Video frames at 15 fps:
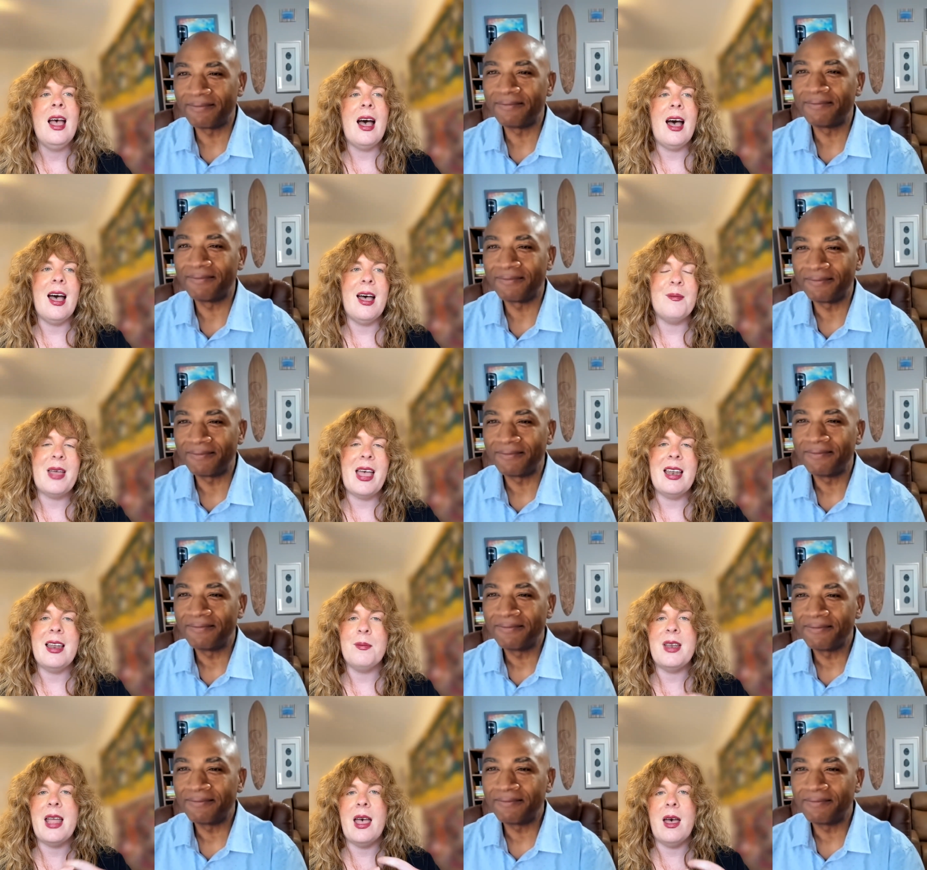Speaker 1: Um, and I'm
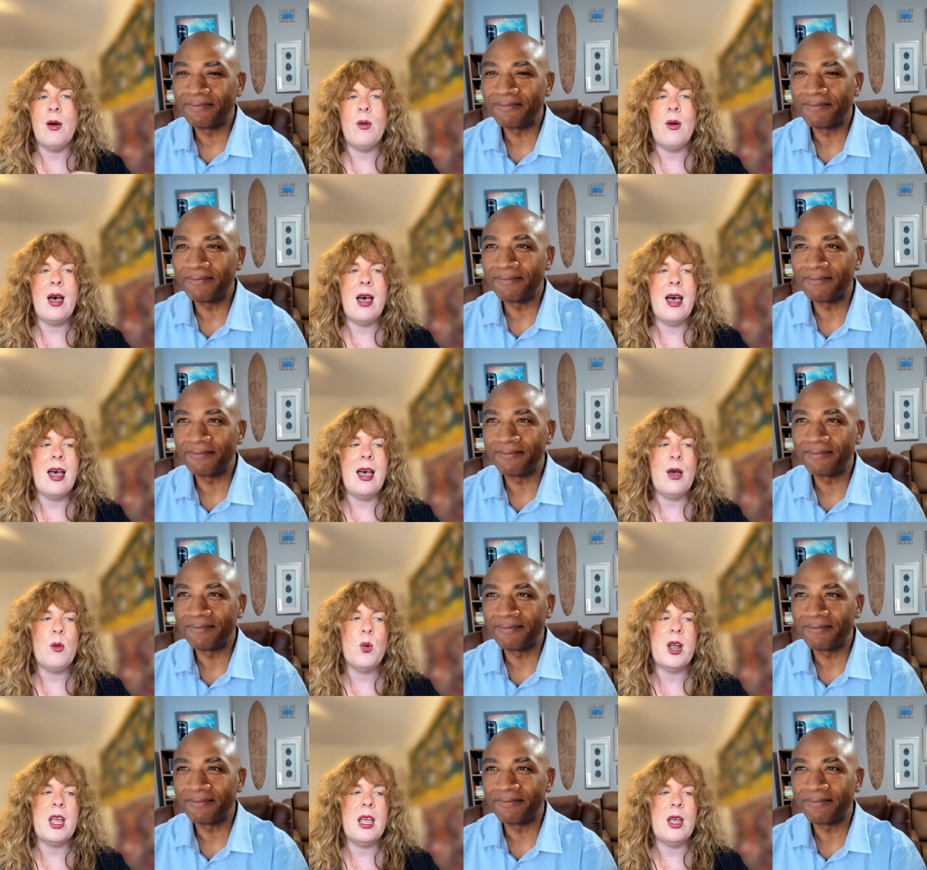now uh,
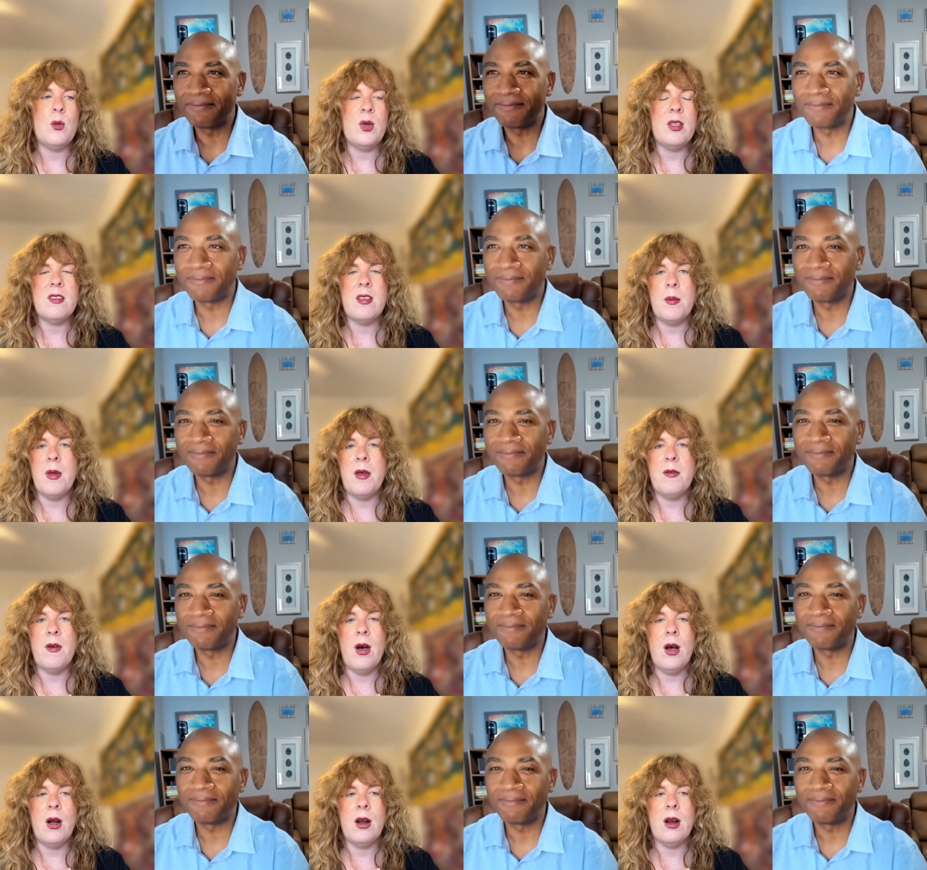working with some of
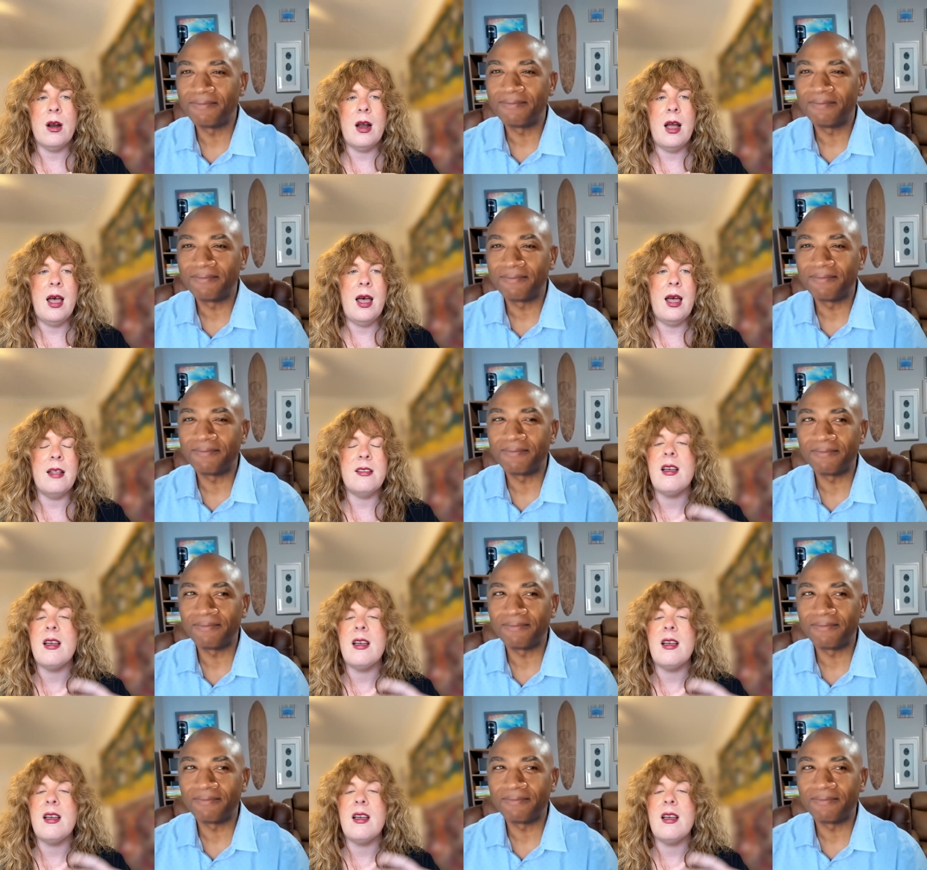our uh,